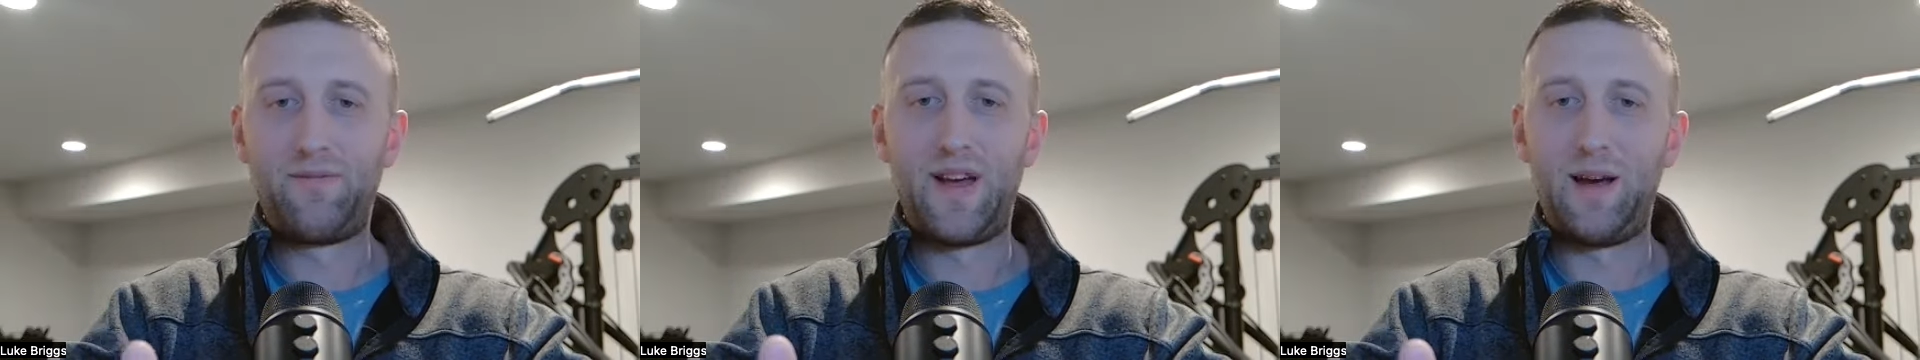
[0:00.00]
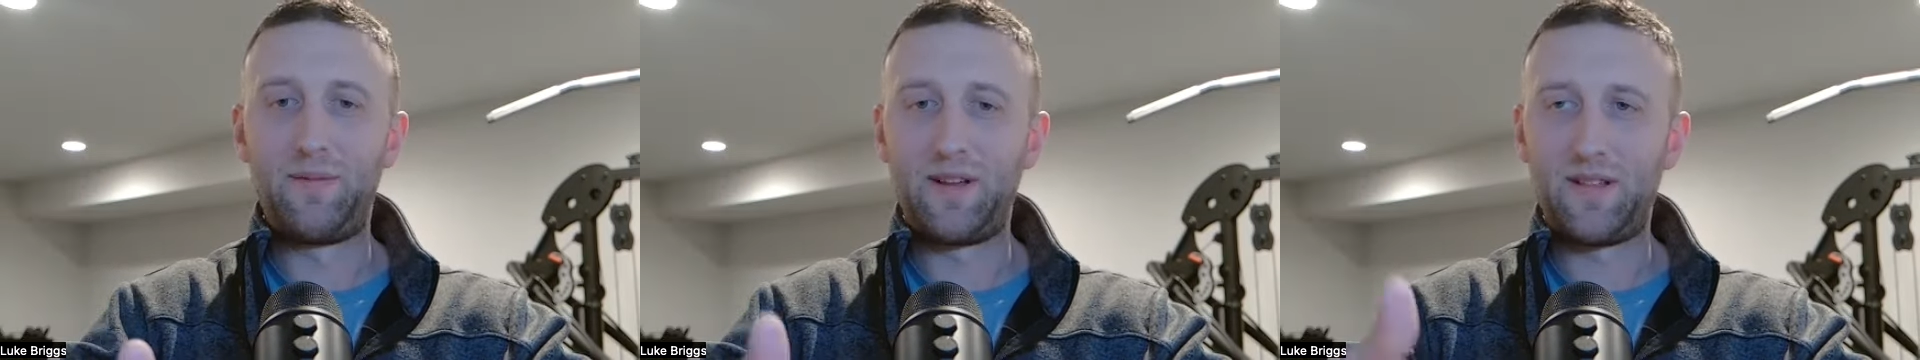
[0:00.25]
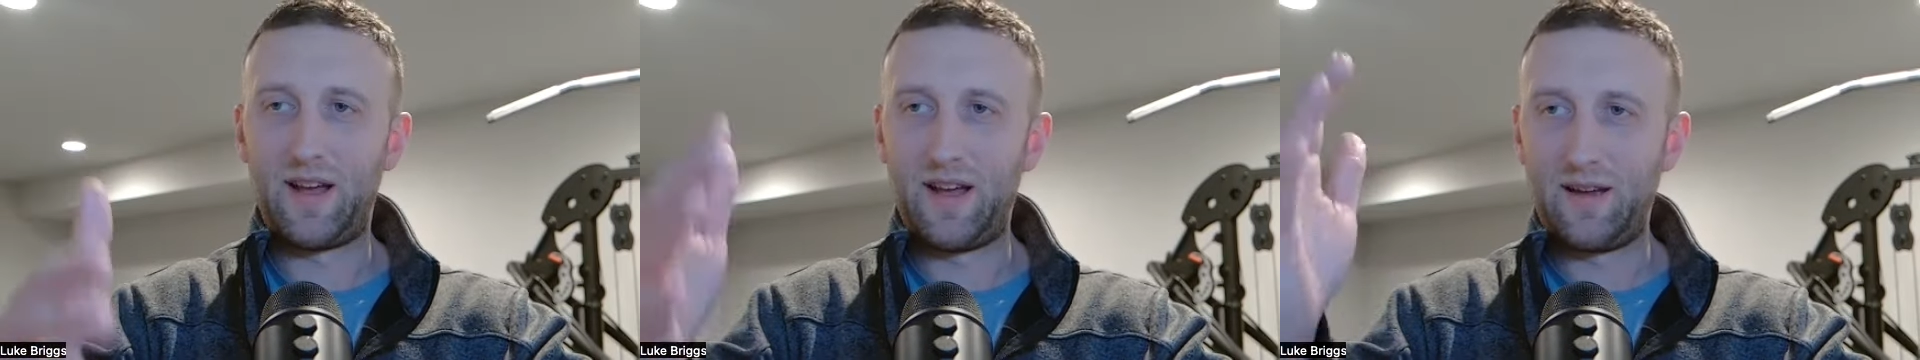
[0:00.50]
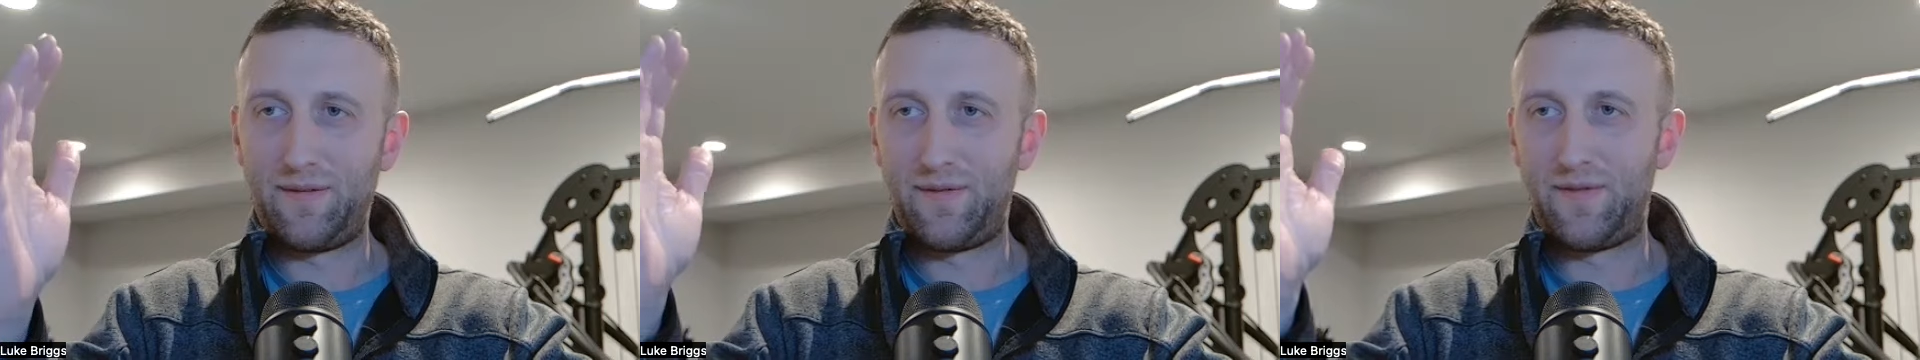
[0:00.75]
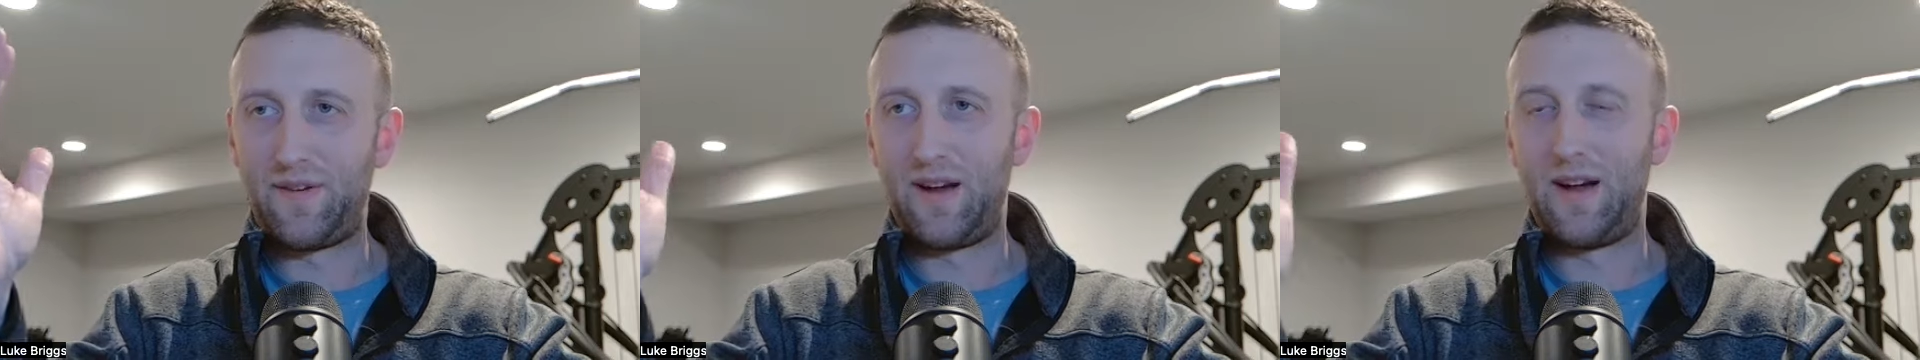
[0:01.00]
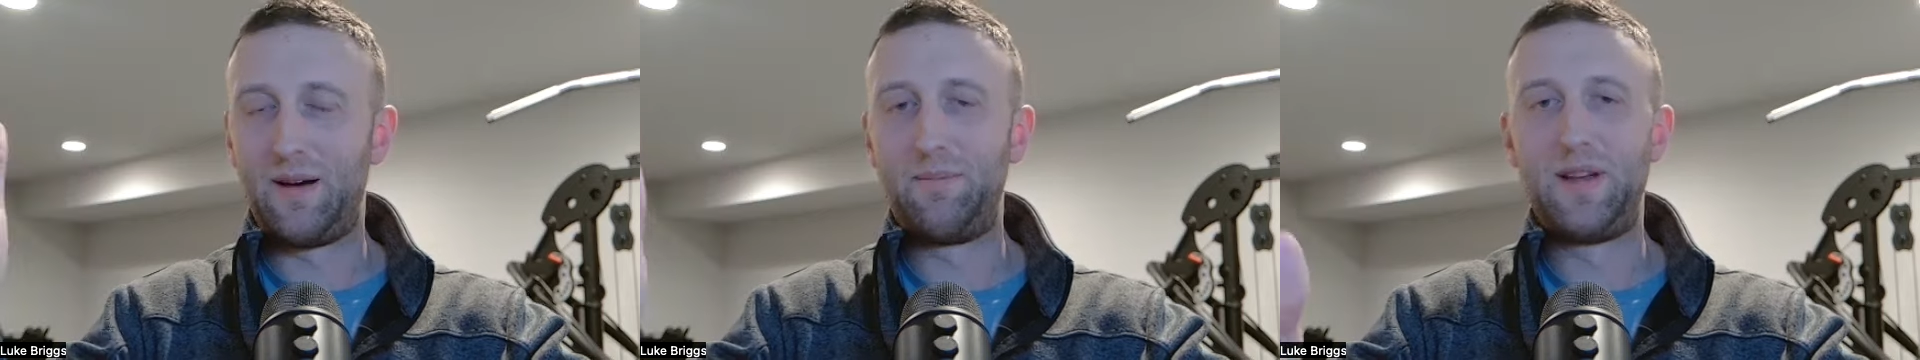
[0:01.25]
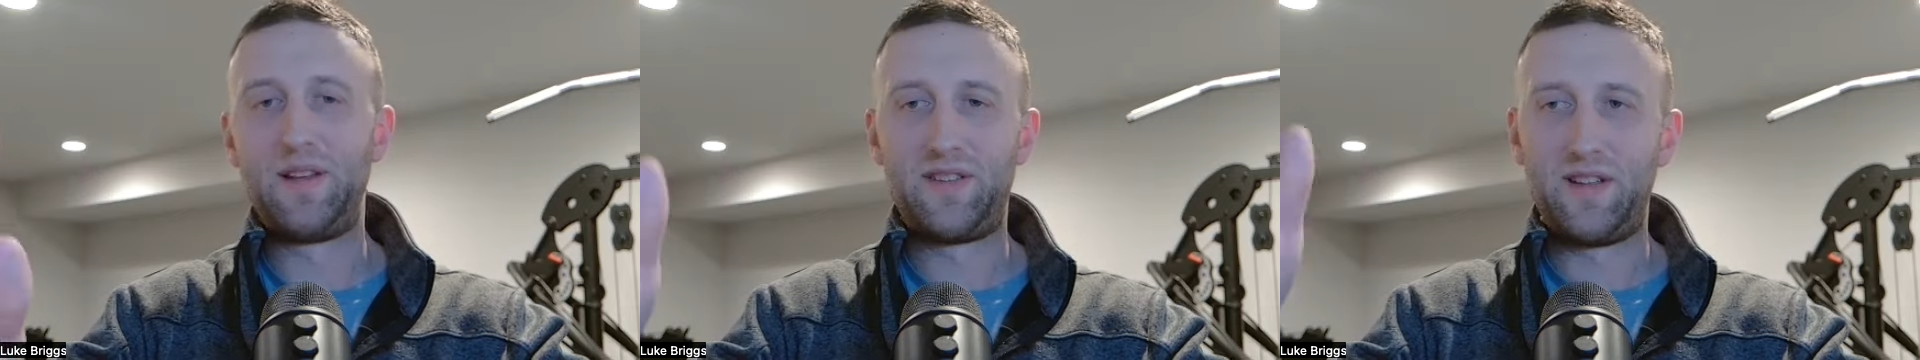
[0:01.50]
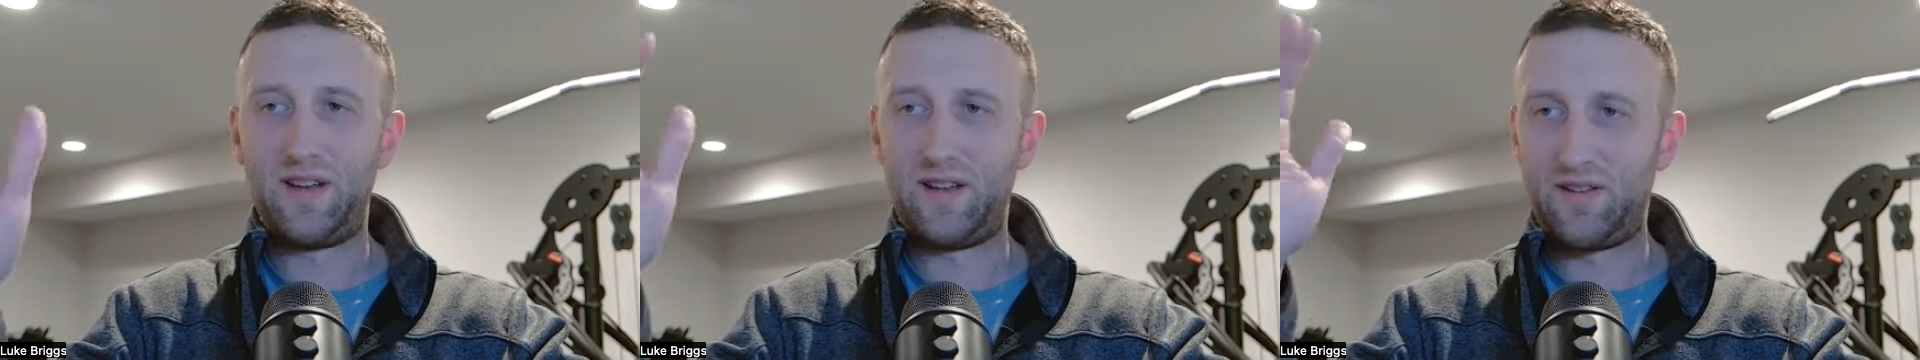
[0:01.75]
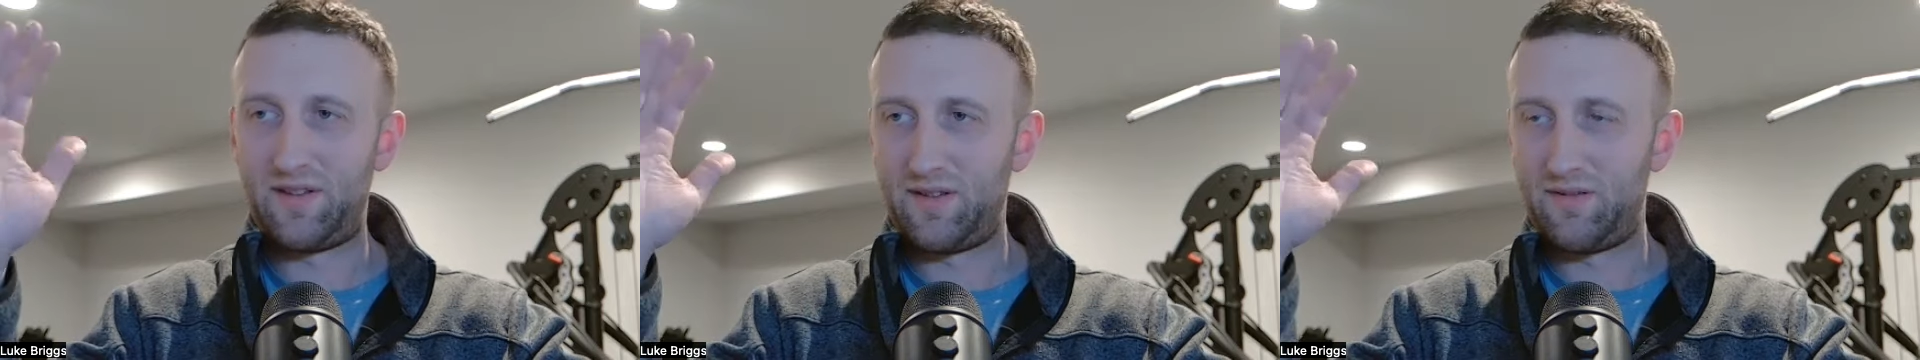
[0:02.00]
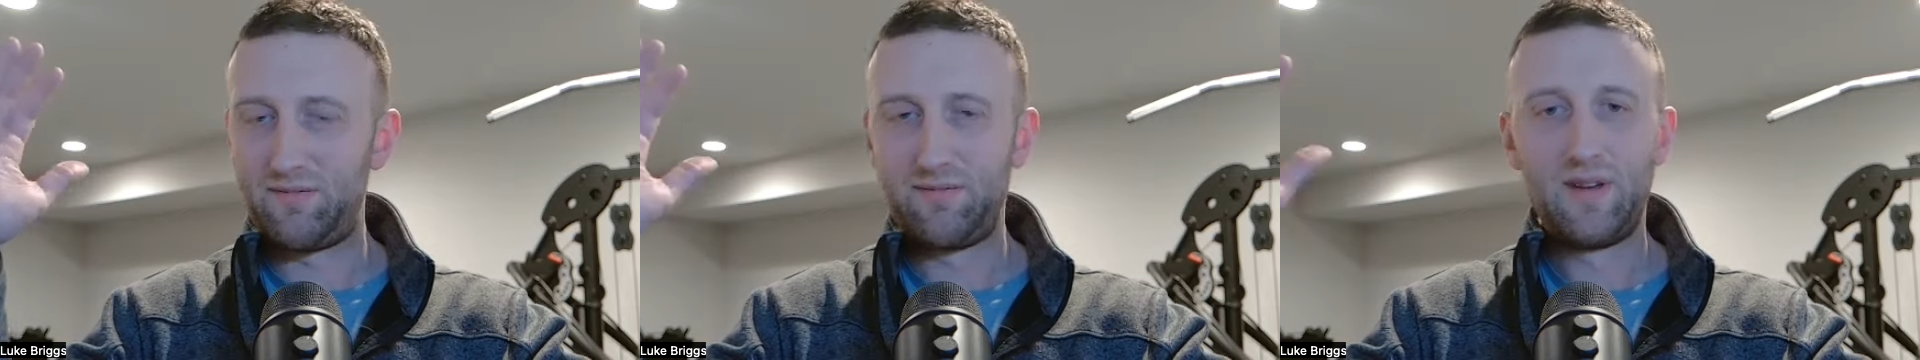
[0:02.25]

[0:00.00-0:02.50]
family life, business,